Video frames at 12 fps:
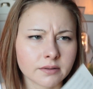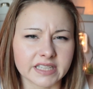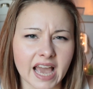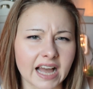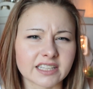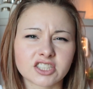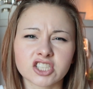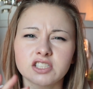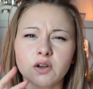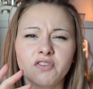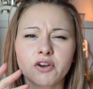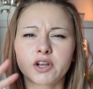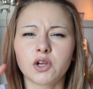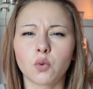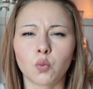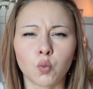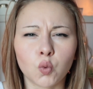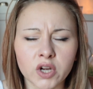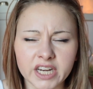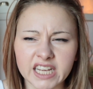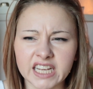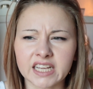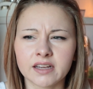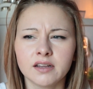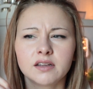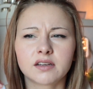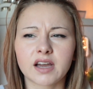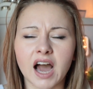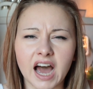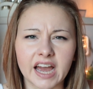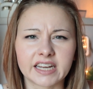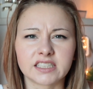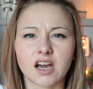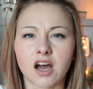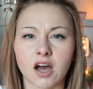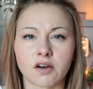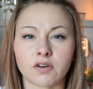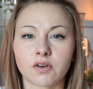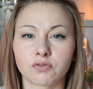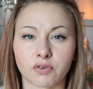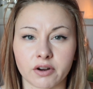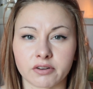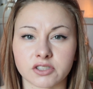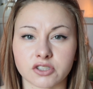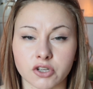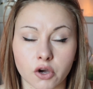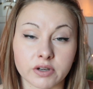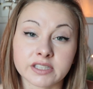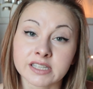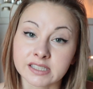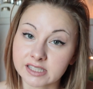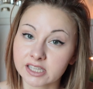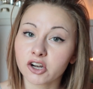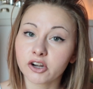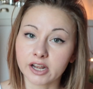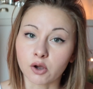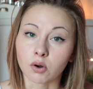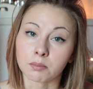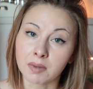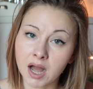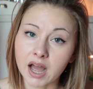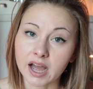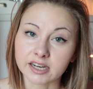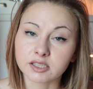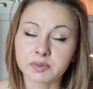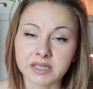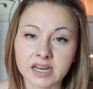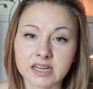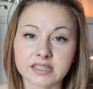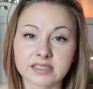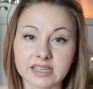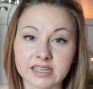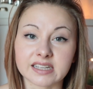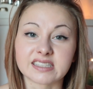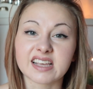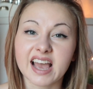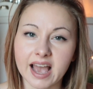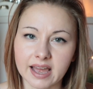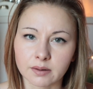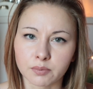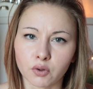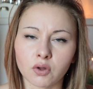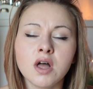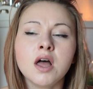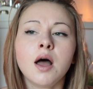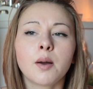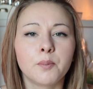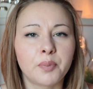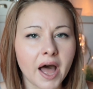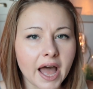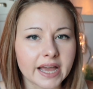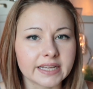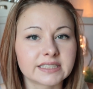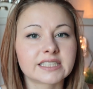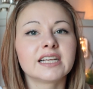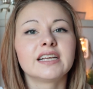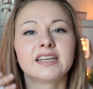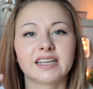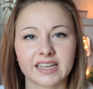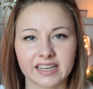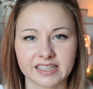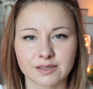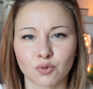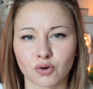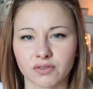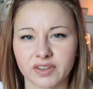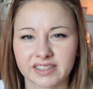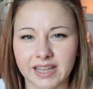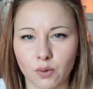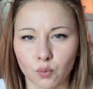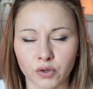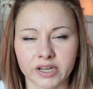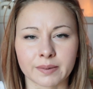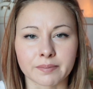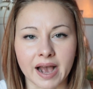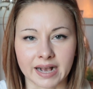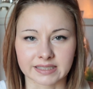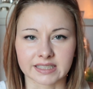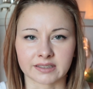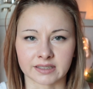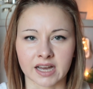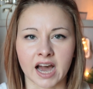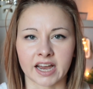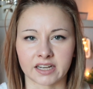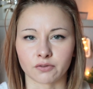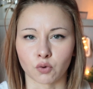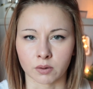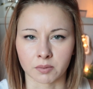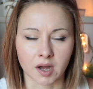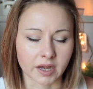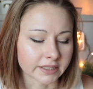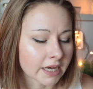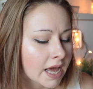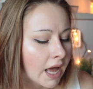Yeah, just a very woody kind of fragrance note. It's considered a gourmand because it is edible, but it is more of that woody masculine kind of gourmand.